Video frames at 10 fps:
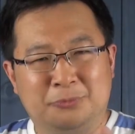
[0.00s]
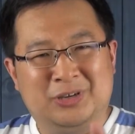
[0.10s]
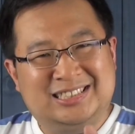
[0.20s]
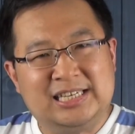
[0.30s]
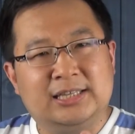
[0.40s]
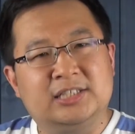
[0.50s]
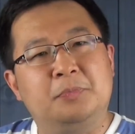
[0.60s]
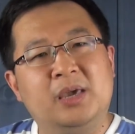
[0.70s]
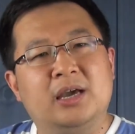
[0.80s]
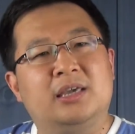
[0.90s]
we see the
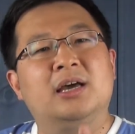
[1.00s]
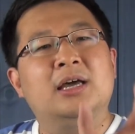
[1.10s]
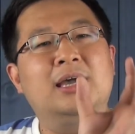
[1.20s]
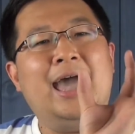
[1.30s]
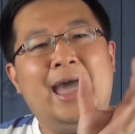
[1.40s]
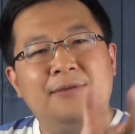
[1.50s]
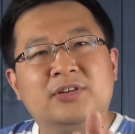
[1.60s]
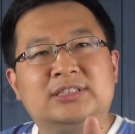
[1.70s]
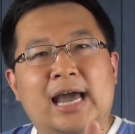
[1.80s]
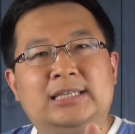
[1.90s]
speaker here
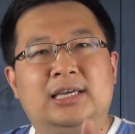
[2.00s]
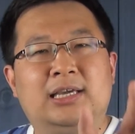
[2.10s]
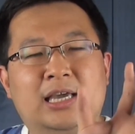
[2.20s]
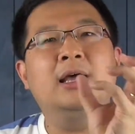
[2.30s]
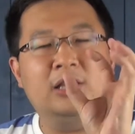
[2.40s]
emphasizing